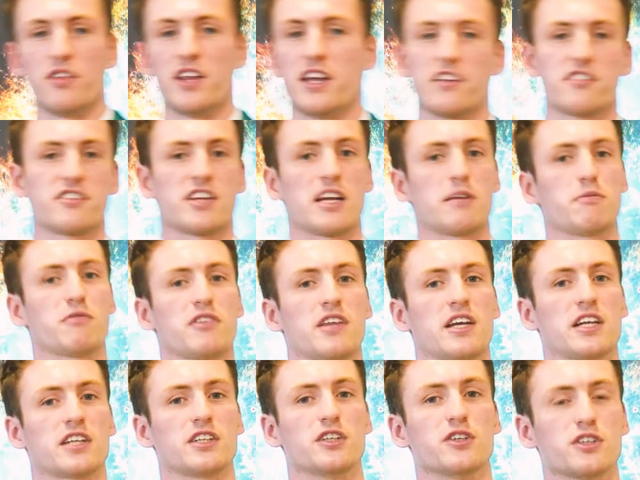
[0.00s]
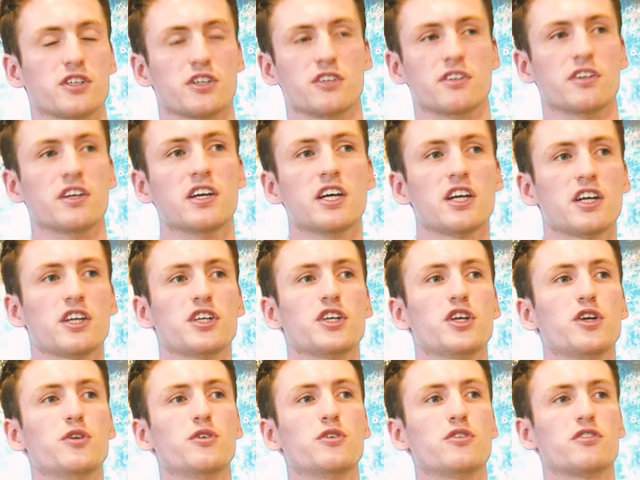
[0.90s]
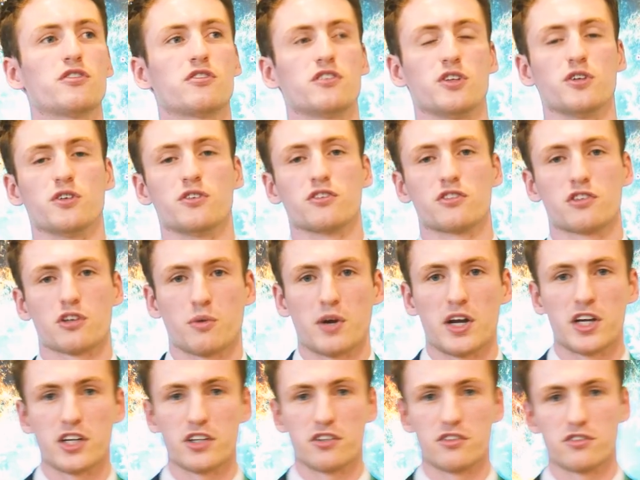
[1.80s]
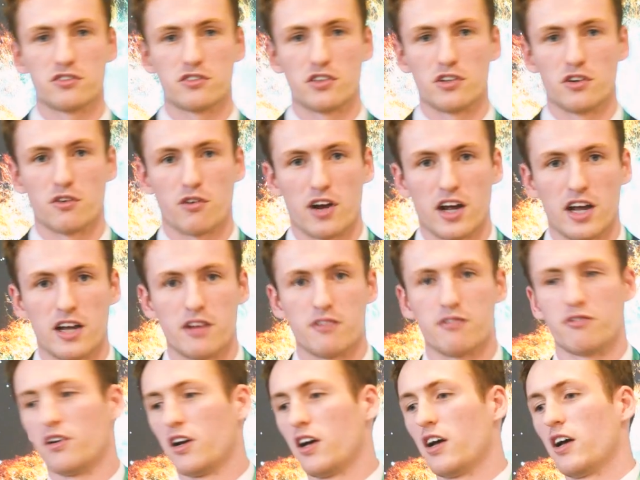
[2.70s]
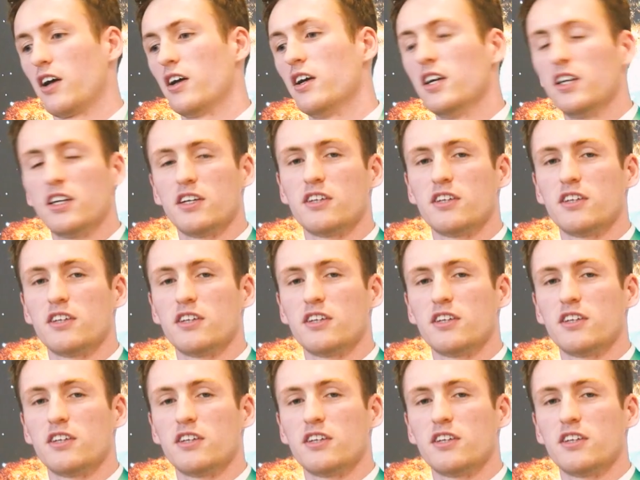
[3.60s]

They're the same thing. You can use Newton's equations to derive, uh,